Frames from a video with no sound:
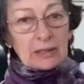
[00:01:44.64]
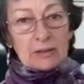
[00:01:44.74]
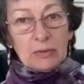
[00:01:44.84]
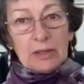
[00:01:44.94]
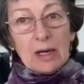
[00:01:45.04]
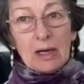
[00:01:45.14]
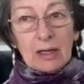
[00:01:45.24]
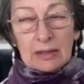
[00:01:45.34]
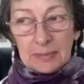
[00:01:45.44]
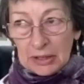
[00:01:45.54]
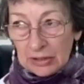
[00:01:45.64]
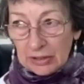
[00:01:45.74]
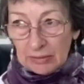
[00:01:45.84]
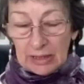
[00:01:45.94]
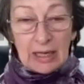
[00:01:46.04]
us with
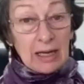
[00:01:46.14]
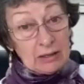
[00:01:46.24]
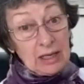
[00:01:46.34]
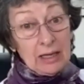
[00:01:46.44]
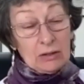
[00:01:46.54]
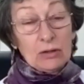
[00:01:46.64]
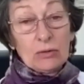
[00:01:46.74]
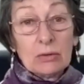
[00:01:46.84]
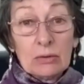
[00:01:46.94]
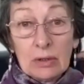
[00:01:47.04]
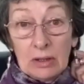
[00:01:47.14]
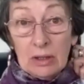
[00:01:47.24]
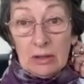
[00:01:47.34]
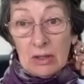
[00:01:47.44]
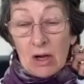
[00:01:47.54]
especially in our outdoor
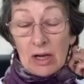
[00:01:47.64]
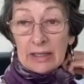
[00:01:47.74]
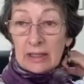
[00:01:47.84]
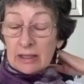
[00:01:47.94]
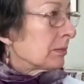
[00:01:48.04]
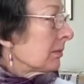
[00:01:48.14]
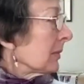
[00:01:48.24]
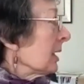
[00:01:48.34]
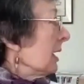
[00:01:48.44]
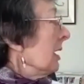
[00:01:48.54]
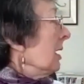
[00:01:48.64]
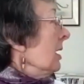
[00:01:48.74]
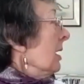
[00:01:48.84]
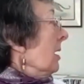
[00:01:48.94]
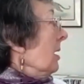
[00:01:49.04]
light.
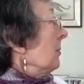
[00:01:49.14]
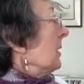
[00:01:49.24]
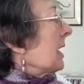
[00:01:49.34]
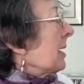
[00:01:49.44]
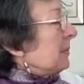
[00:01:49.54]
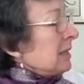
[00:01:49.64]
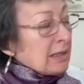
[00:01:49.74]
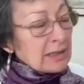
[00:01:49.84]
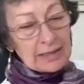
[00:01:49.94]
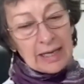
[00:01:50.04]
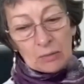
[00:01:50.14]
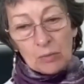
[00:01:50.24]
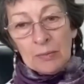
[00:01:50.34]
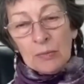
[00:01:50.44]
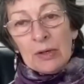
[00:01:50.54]
But that being said,
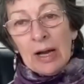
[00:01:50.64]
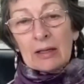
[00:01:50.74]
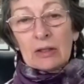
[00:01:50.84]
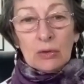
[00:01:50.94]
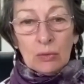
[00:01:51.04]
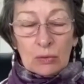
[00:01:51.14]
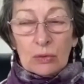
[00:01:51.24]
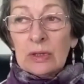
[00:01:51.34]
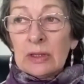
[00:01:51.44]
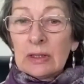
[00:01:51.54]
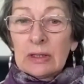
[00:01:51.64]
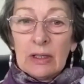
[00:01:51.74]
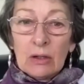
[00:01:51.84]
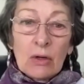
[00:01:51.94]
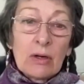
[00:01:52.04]
when we're outdoors,
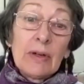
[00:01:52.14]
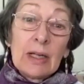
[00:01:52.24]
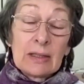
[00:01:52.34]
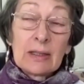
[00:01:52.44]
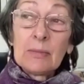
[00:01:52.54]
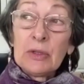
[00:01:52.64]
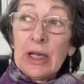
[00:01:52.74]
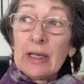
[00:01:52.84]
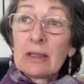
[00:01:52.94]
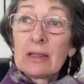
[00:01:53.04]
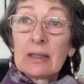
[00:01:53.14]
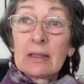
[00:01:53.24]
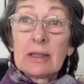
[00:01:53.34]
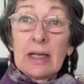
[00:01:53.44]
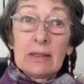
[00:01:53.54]
and a lot of our
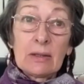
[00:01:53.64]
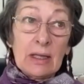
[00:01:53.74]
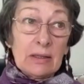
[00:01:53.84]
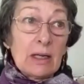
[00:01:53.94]
subjects as